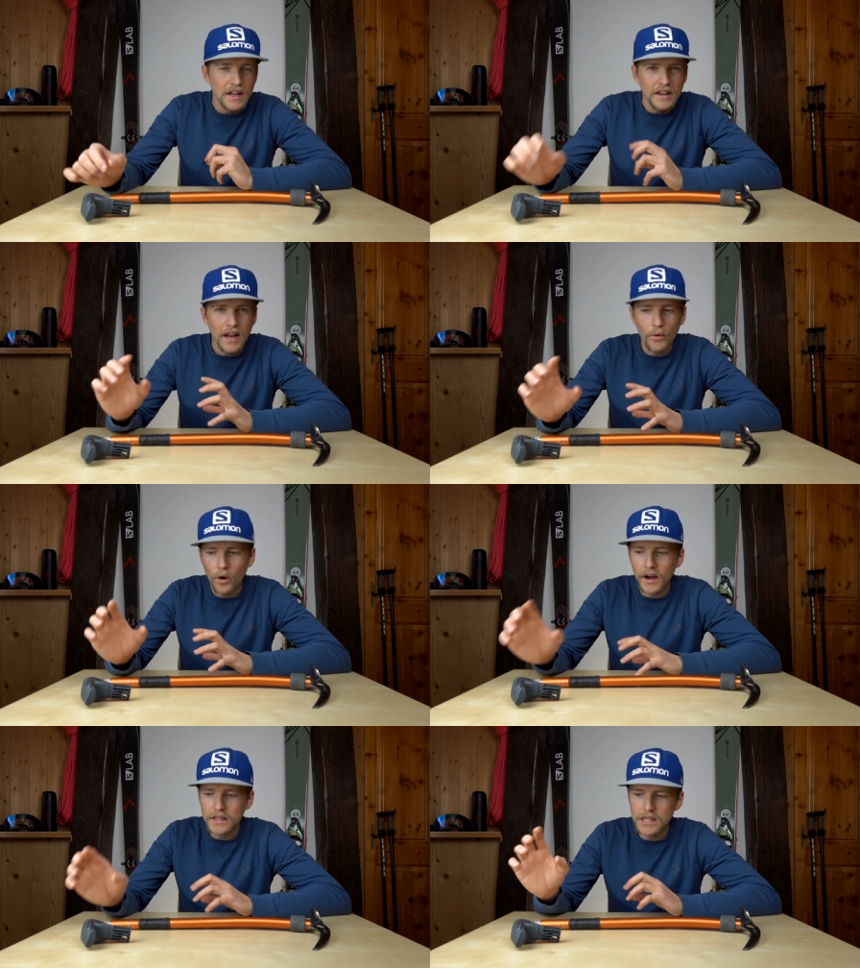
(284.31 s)
Now
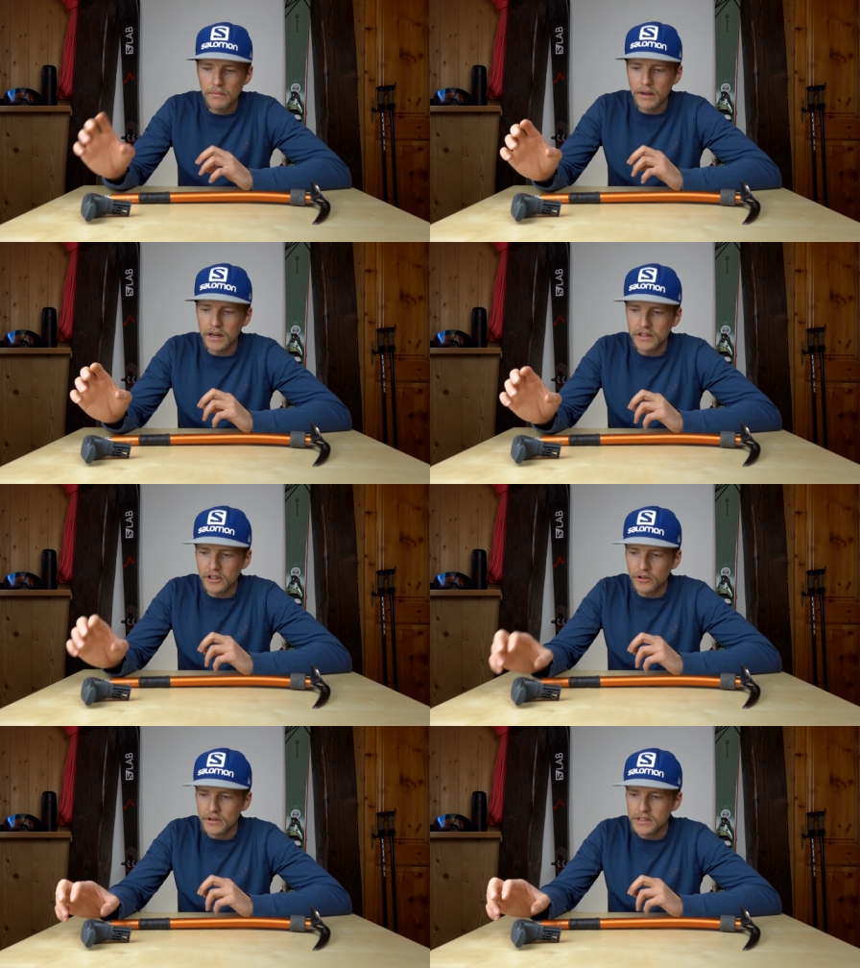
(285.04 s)
what I typically
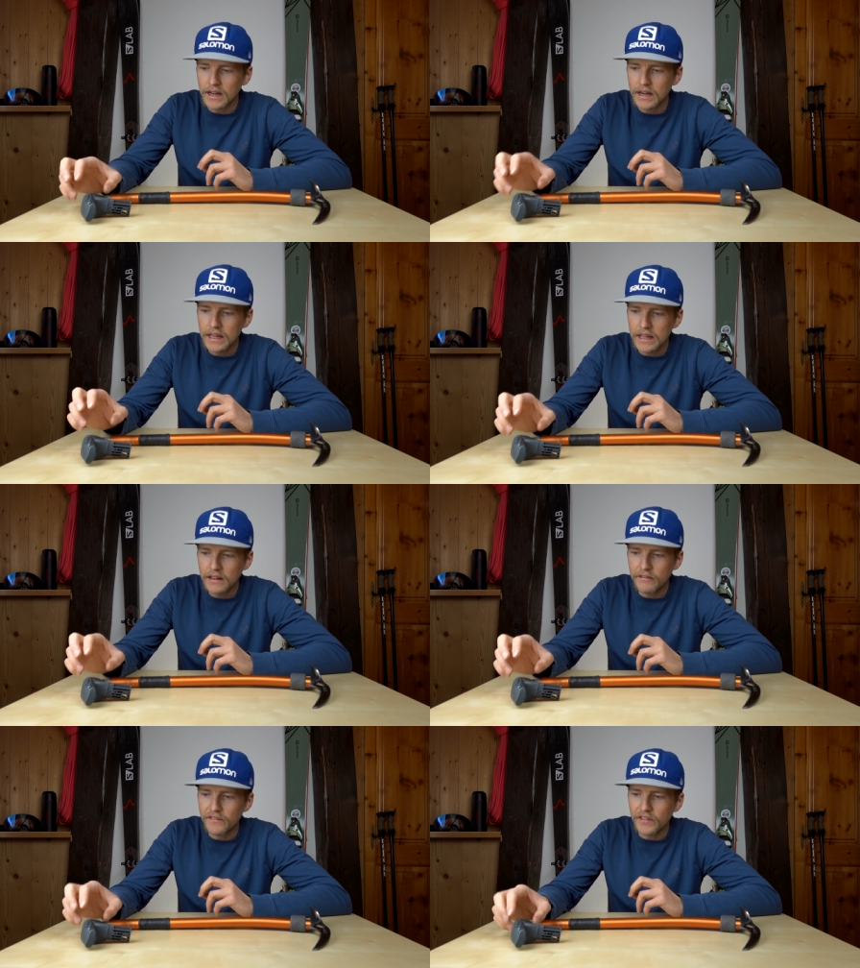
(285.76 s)
do is I
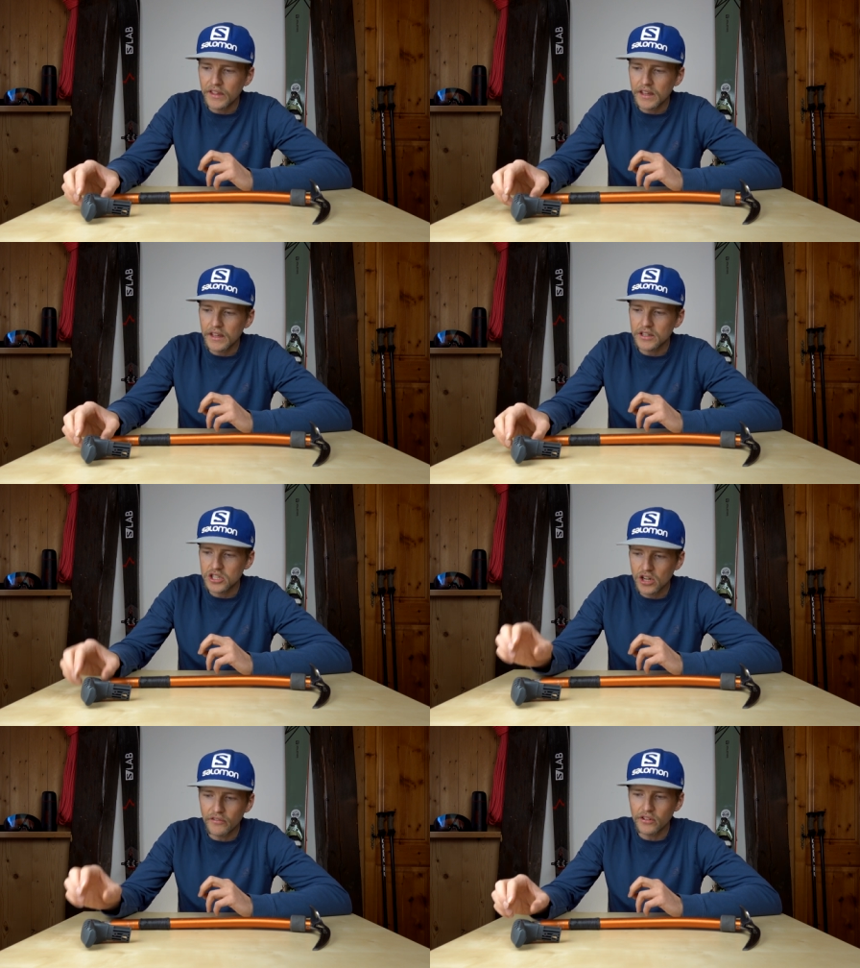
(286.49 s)
leave the
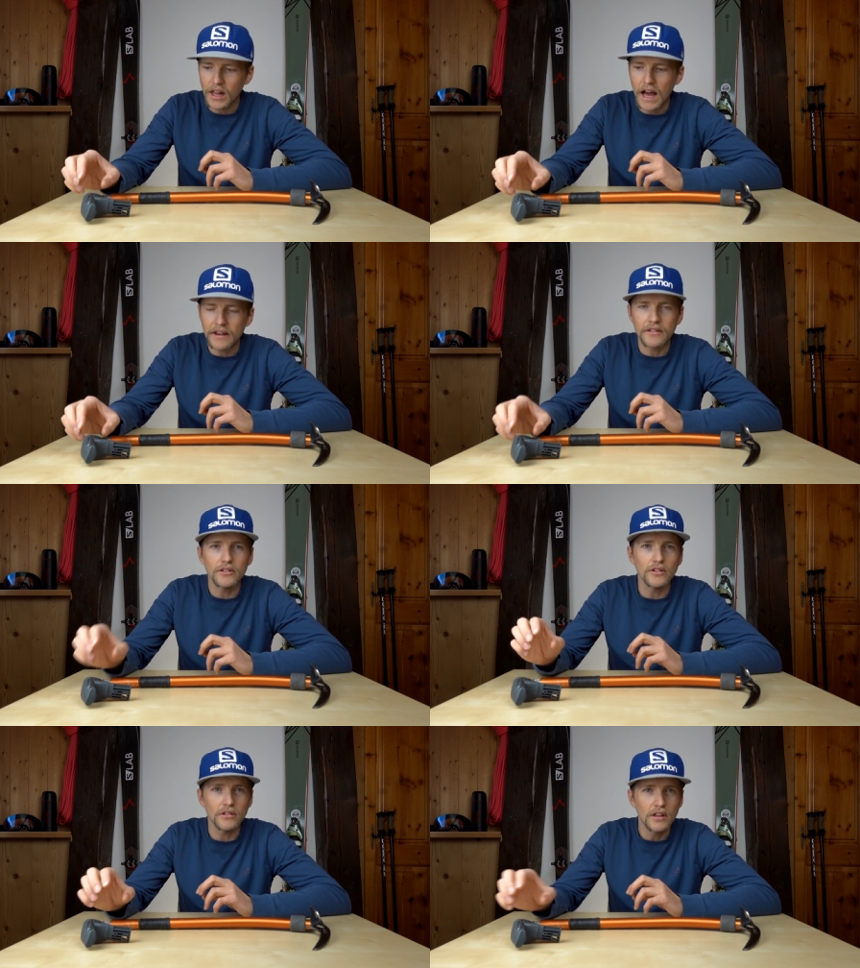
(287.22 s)
shovel
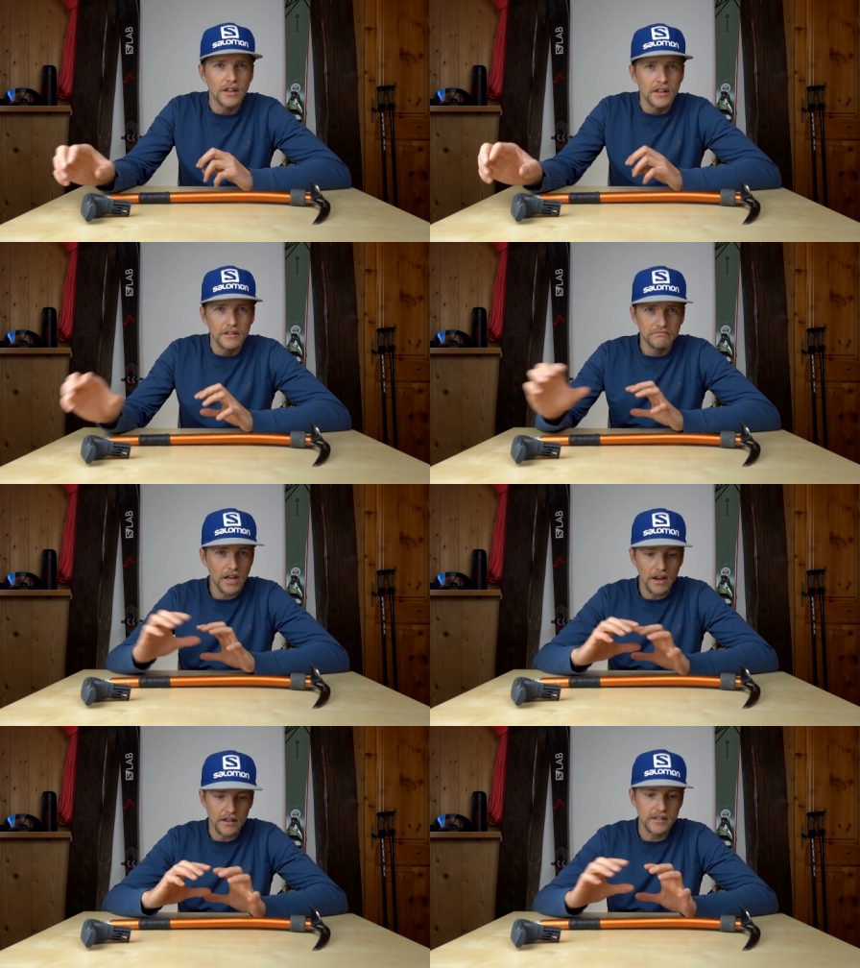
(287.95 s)
handle
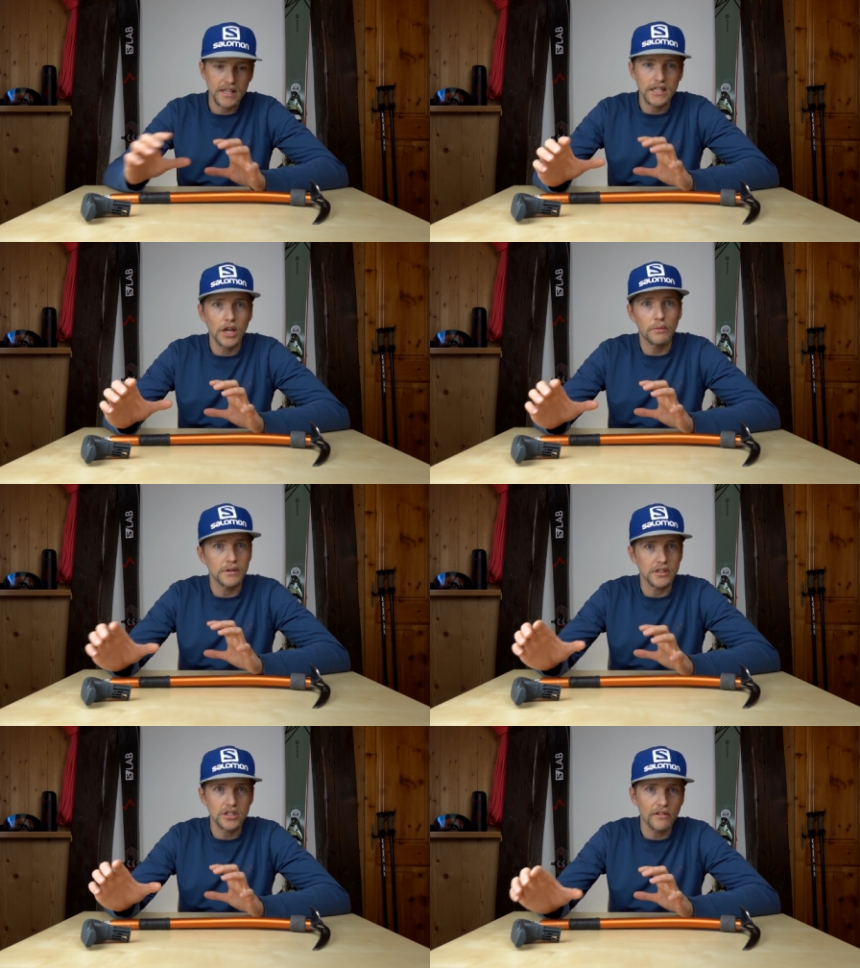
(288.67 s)
kind of set up
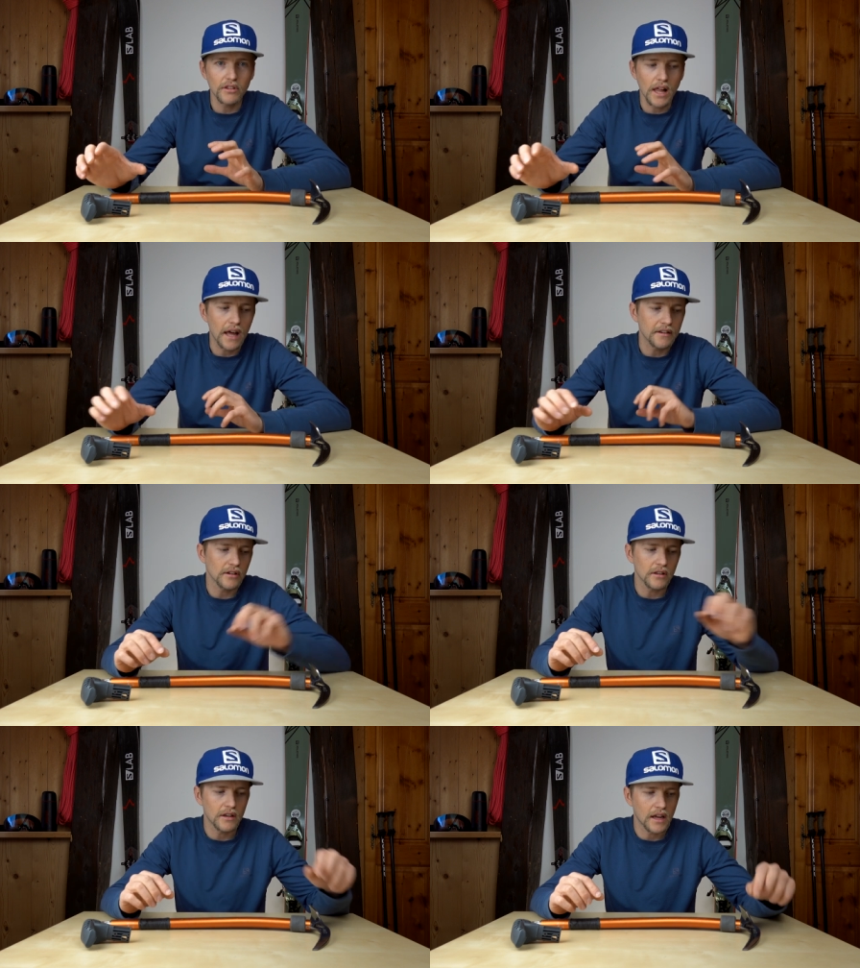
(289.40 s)
as a shovel
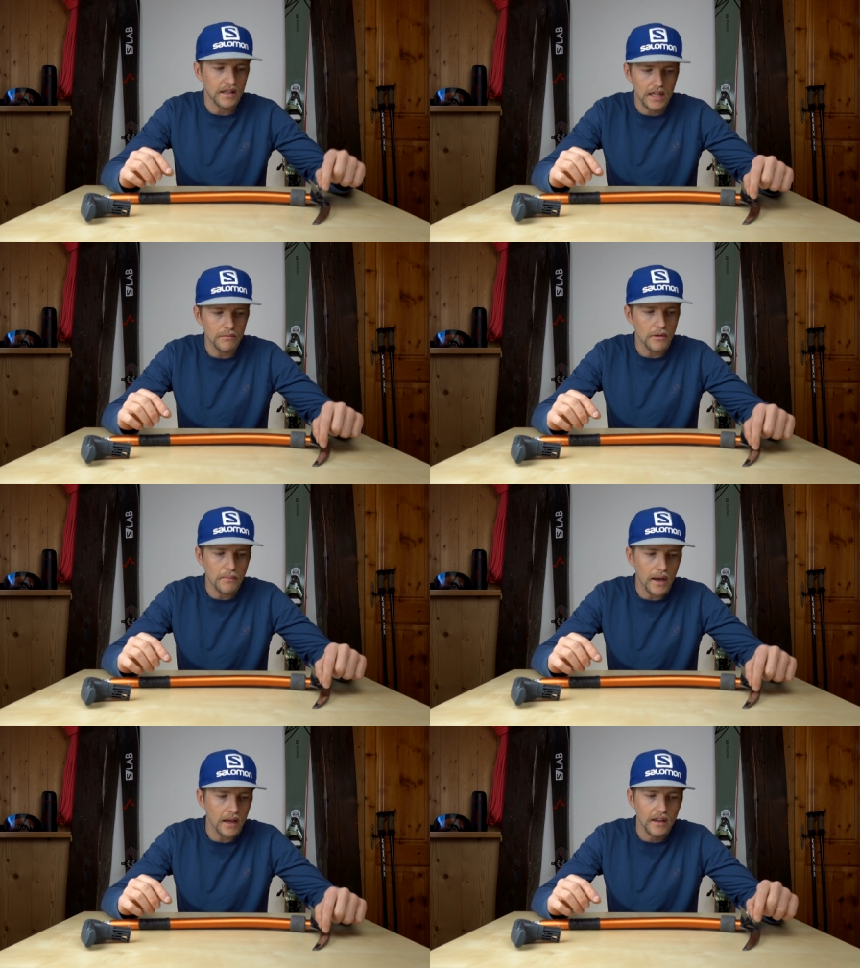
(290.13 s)
handle and I keep the
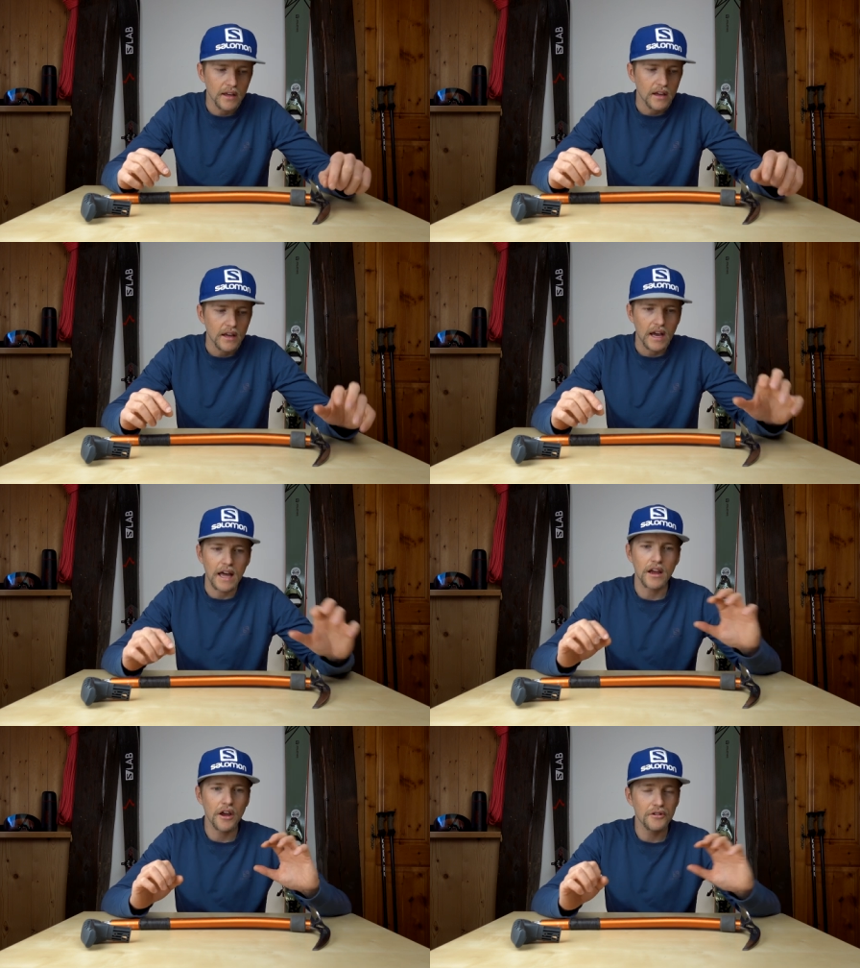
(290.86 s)
pick and I